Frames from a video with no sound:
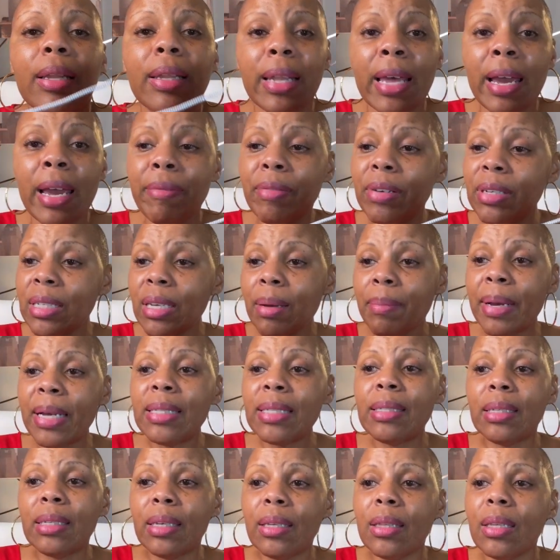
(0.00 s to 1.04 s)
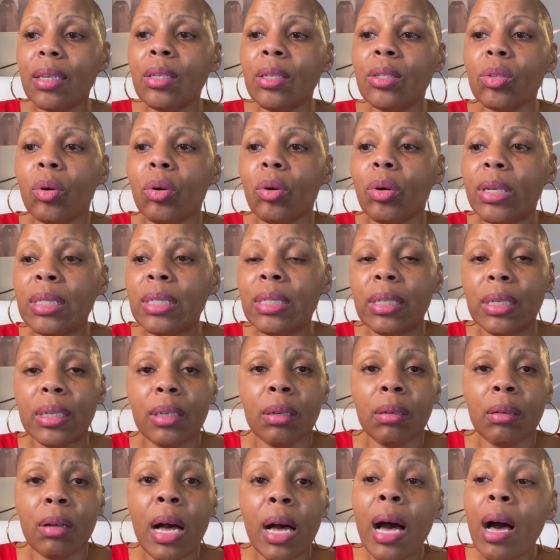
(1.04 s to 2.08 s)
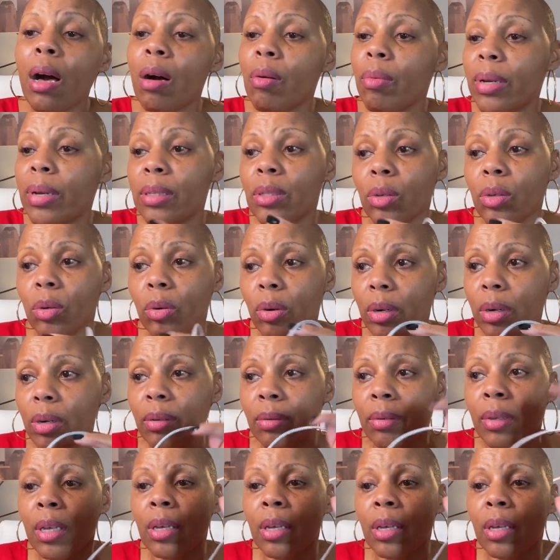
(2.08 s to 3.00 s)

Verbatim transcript: Every time I see these on deal, I always order.